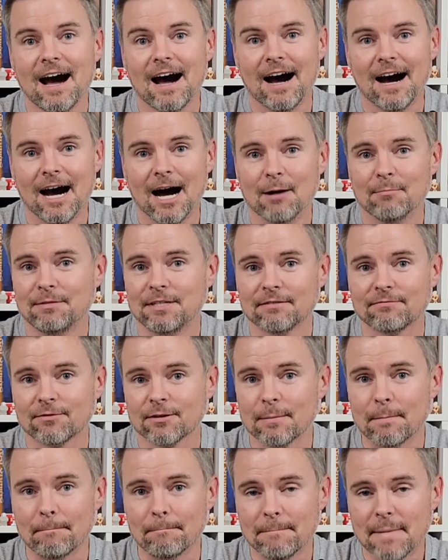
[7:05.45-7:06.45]
um,
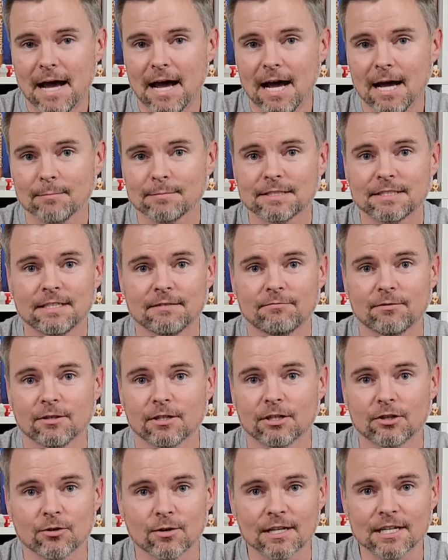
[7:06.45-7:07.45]
different maps,
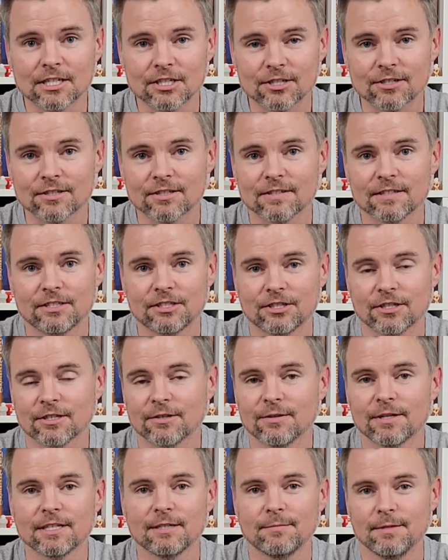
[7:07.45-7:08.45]
different creatures that you're
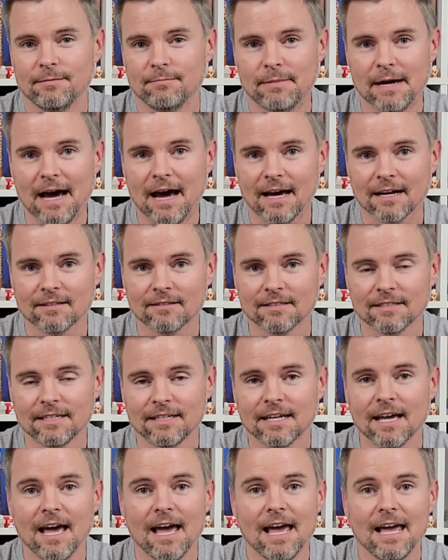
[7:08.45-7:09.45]
going to be
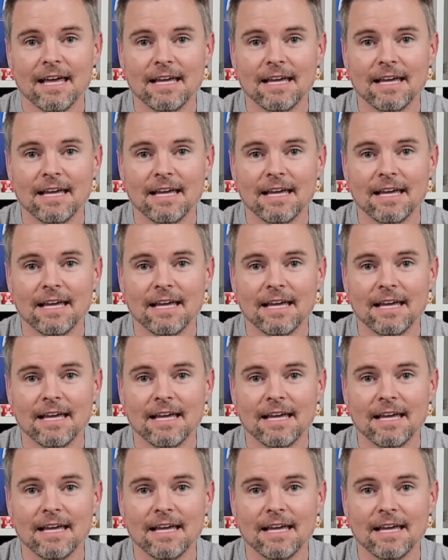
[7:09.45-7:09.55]
battling,